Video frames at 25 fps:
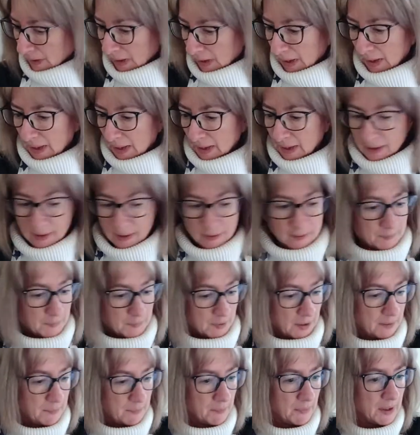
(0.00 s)

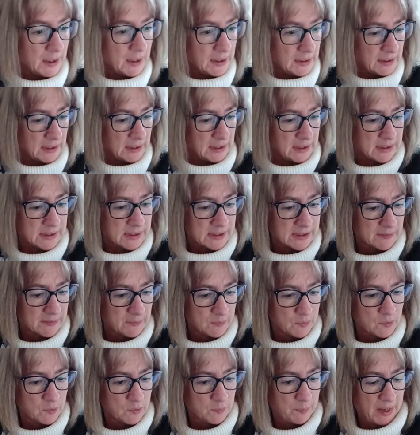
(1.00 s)
I might need some
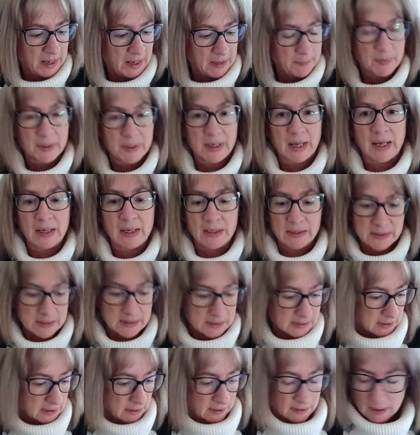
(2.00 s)
more paper cases,
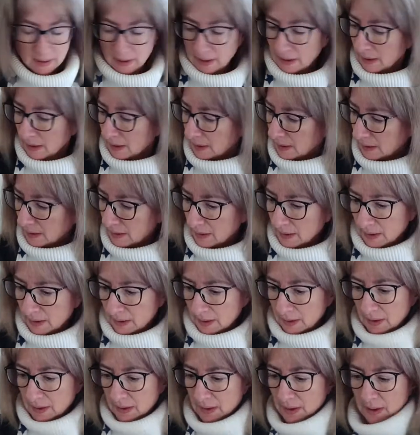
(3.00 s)
I think.
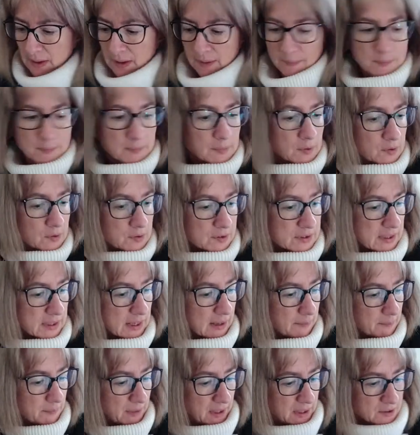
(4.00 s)
Because that
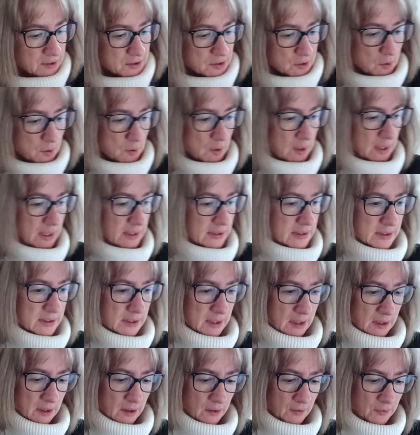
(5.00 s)
made quite
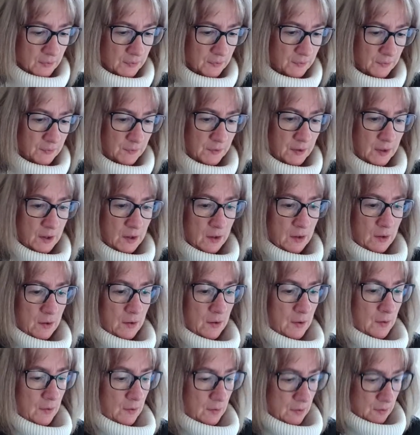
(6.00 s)
a
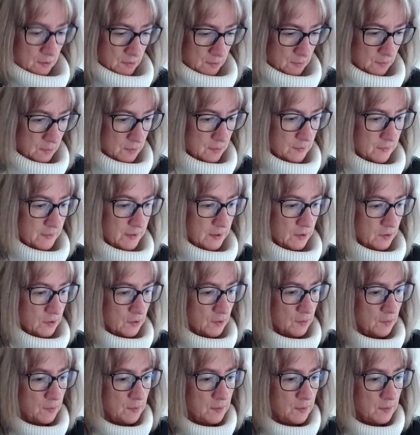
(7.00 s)
few. What have I got?